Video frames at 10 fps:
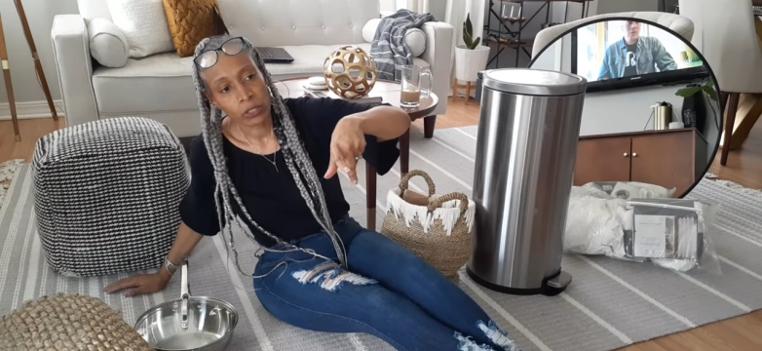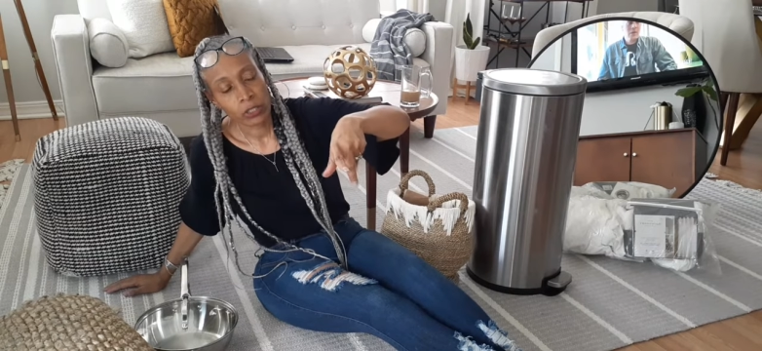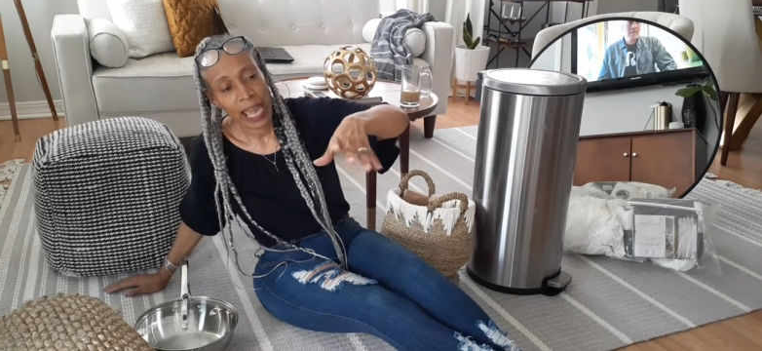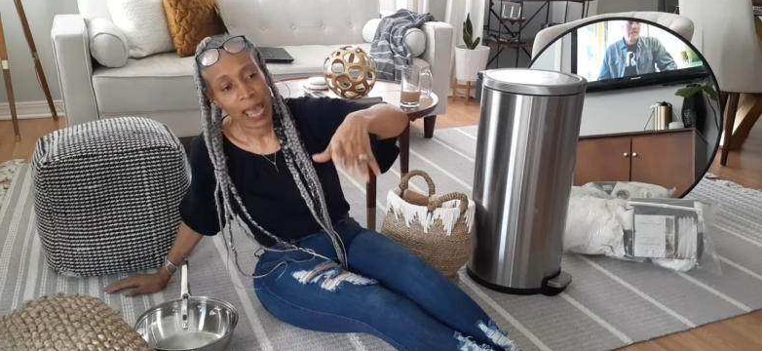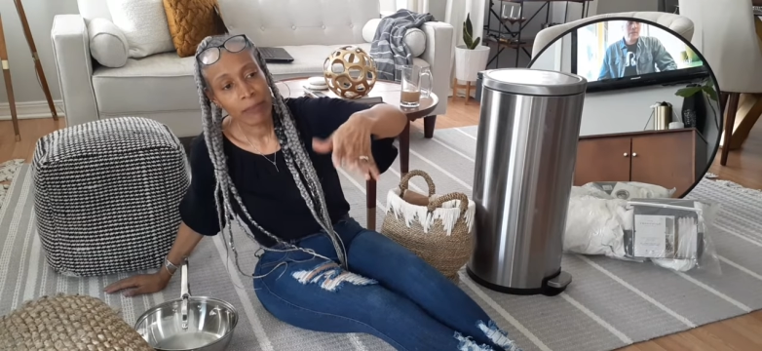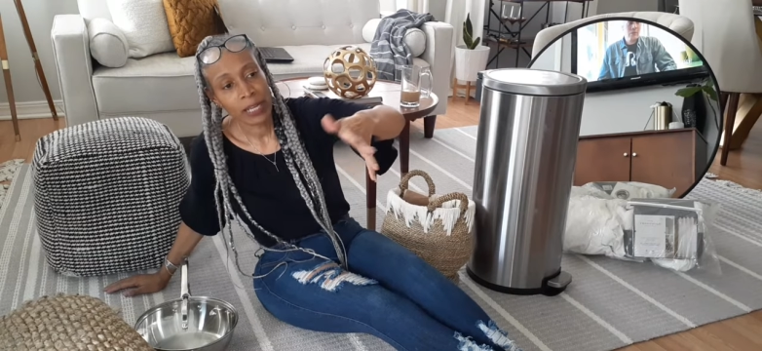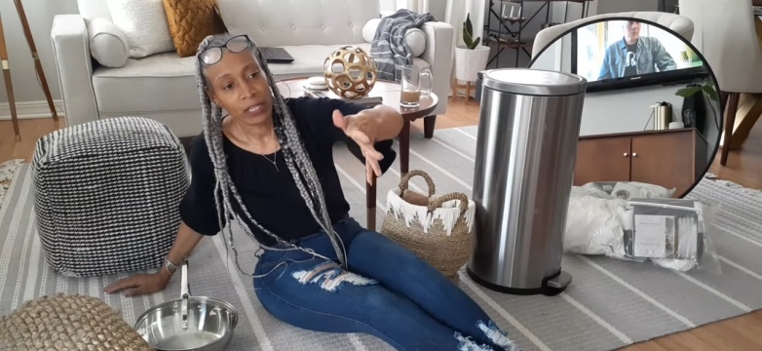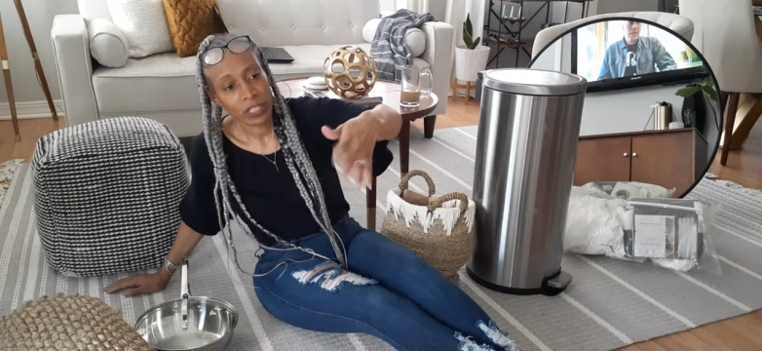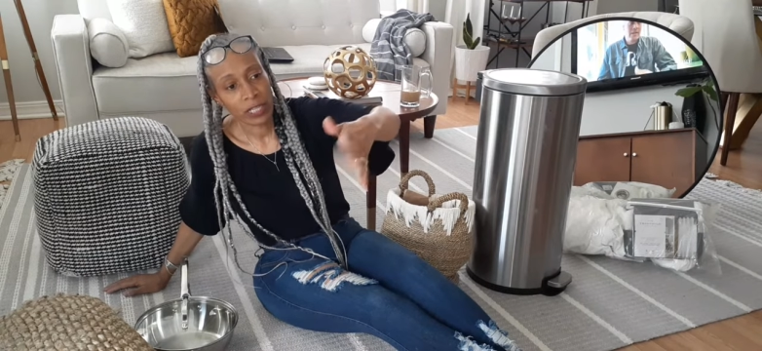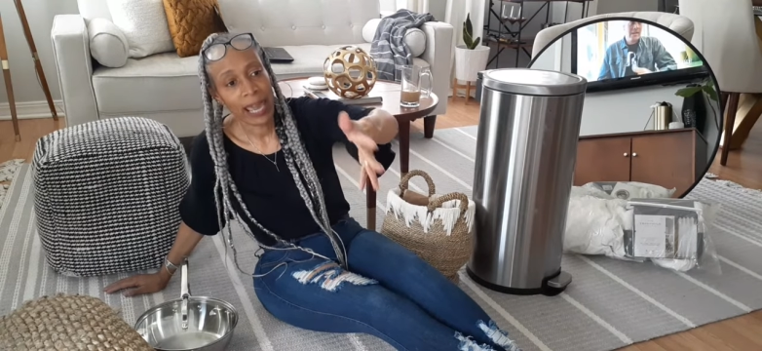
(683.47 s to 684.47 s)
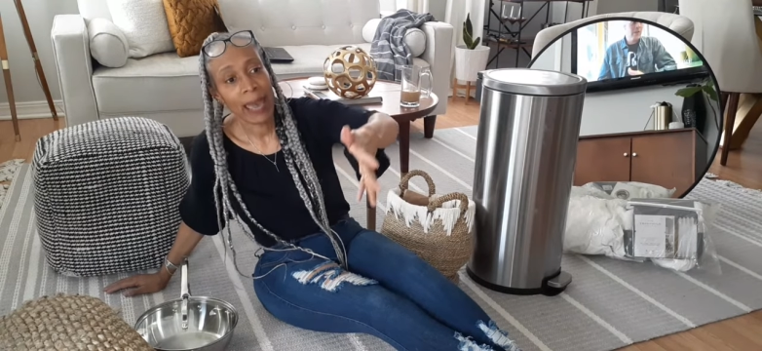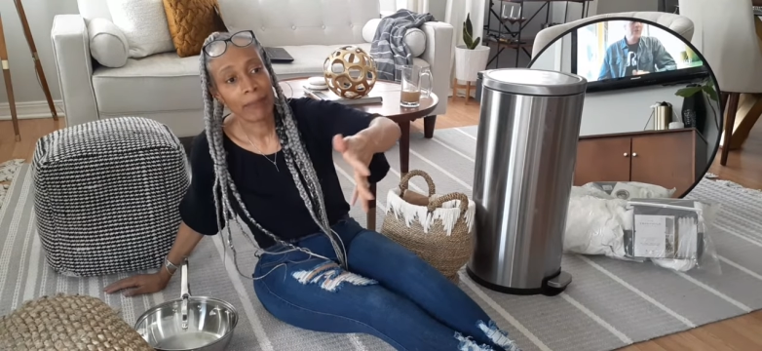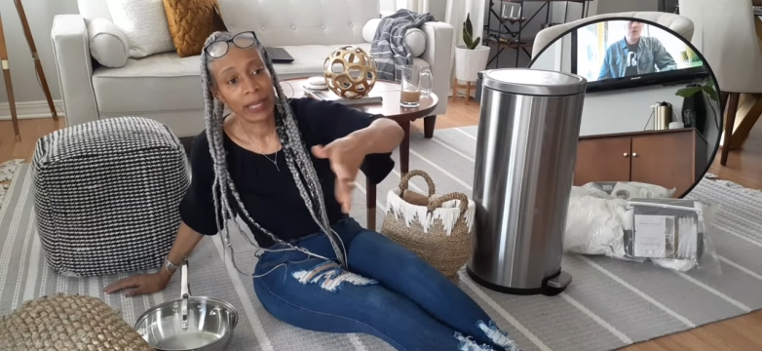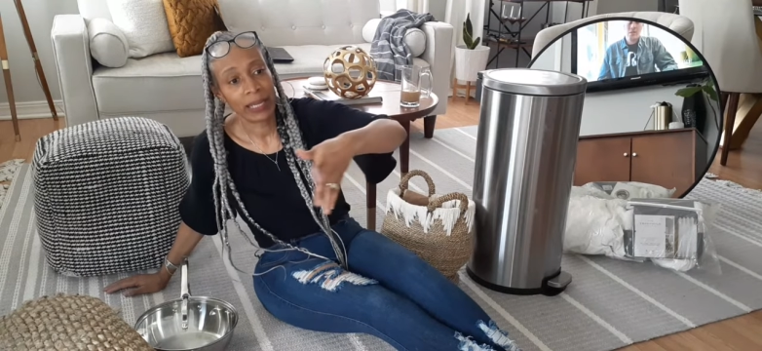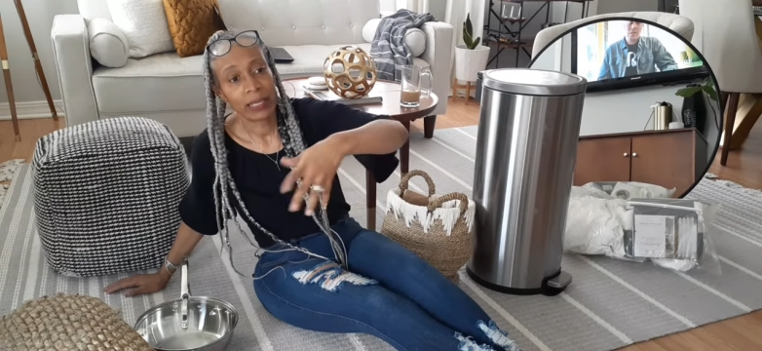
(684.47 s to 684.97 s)
cabinet to
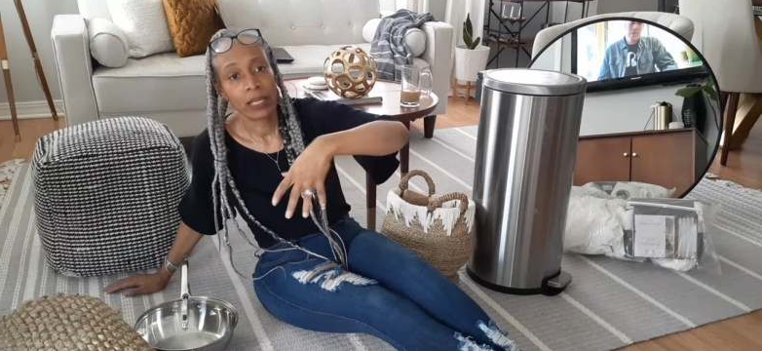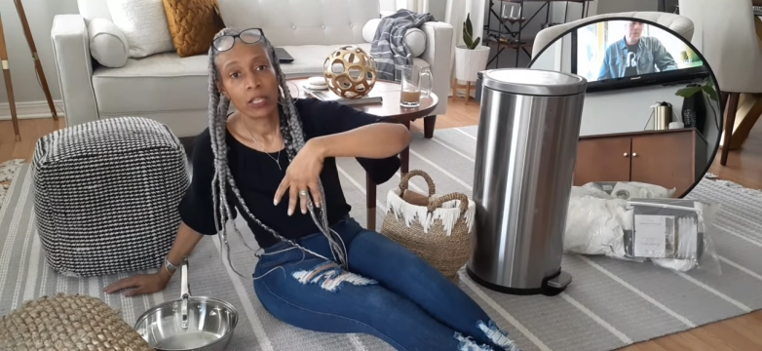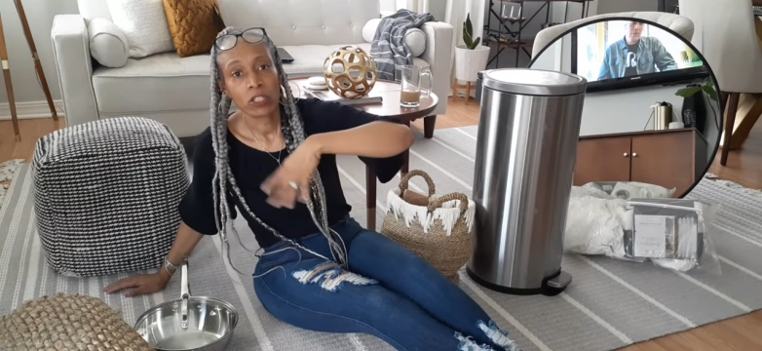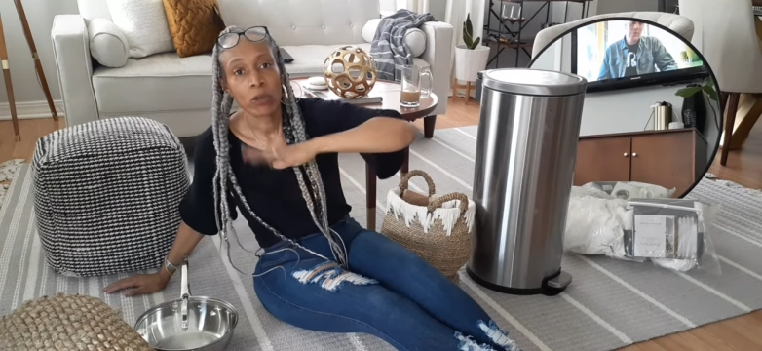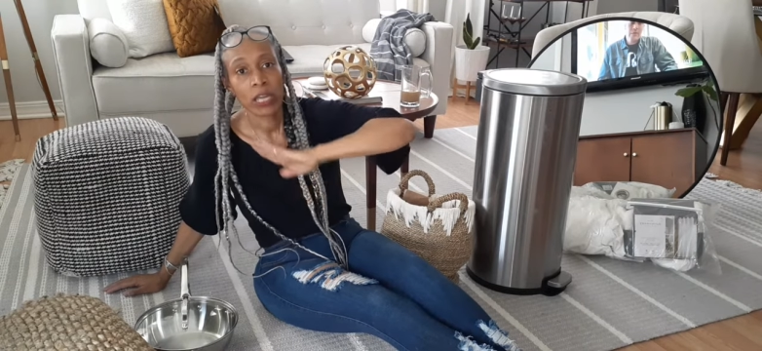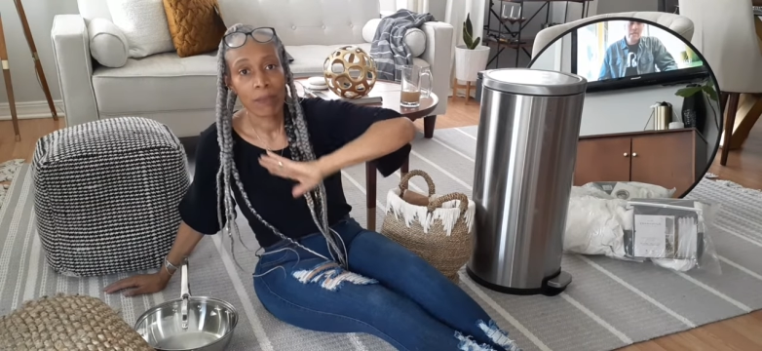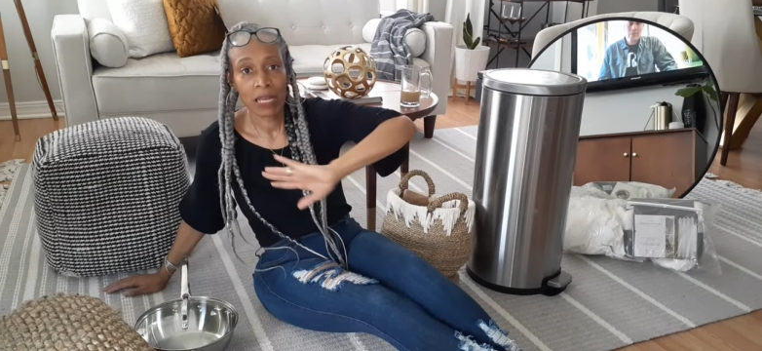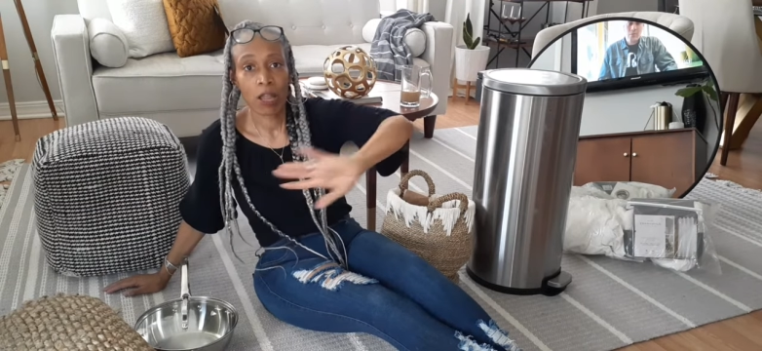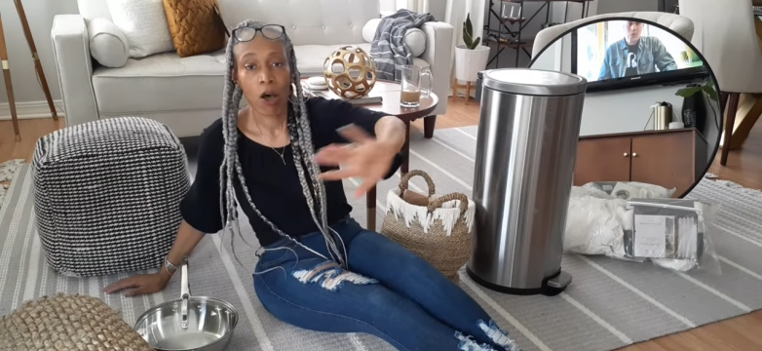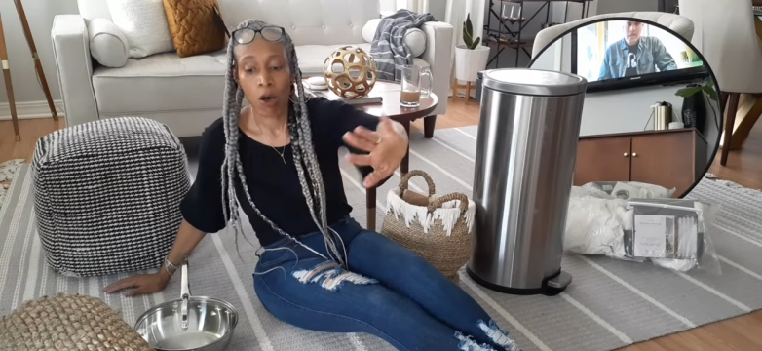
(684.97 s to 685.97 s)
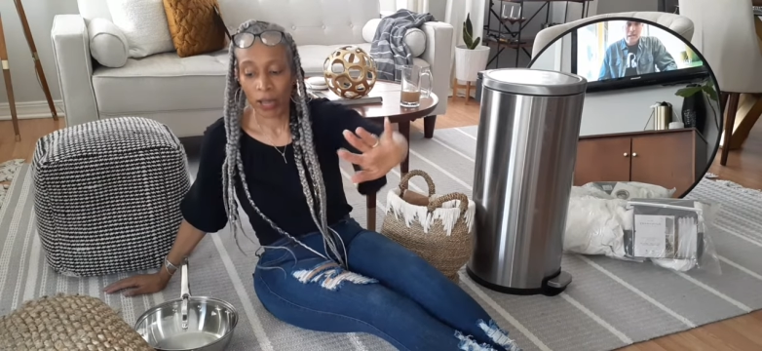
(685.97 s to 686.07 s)
cabinet so it can be long.